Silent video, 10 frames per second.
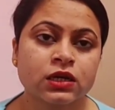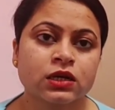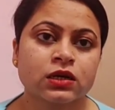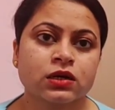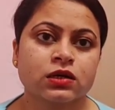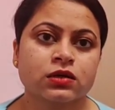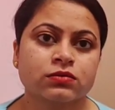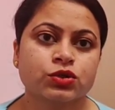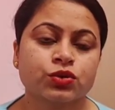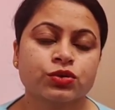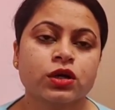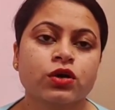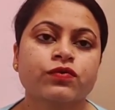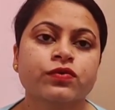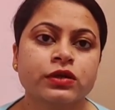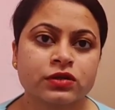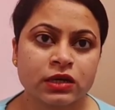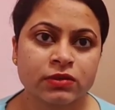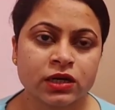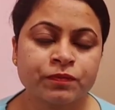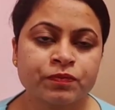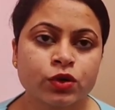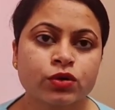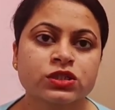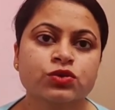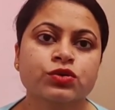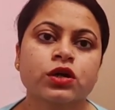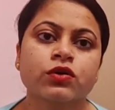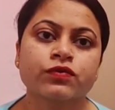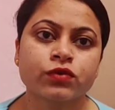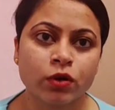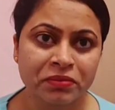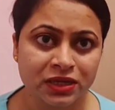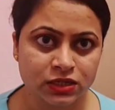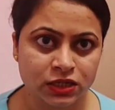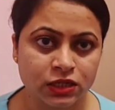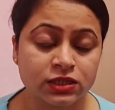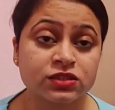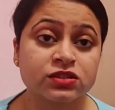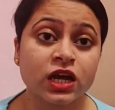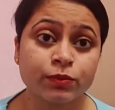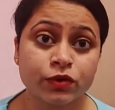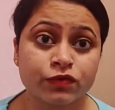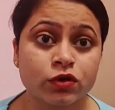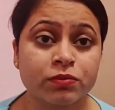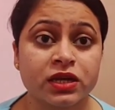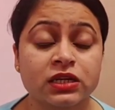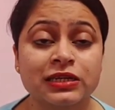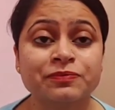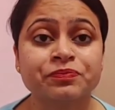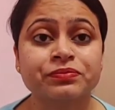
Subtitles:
genre of drama or genre of comedy, this type of comedy,